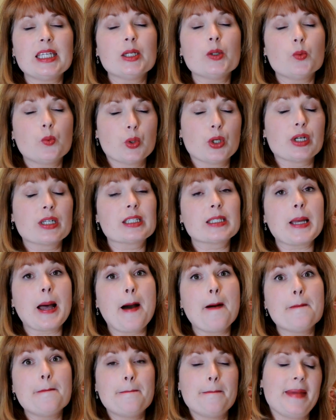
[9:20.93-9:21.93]
It worked
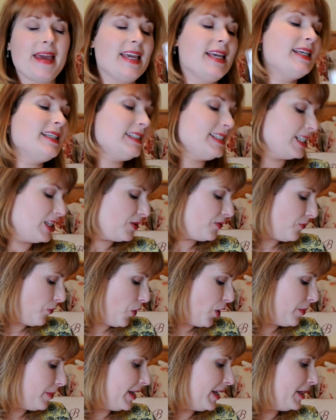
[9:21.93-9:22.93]
amazing
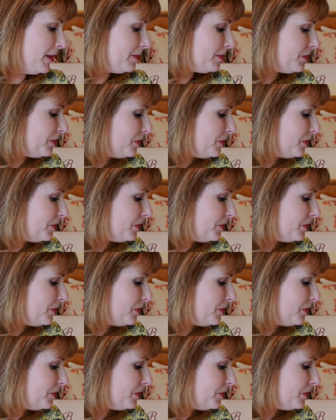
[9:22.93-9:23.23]
for me.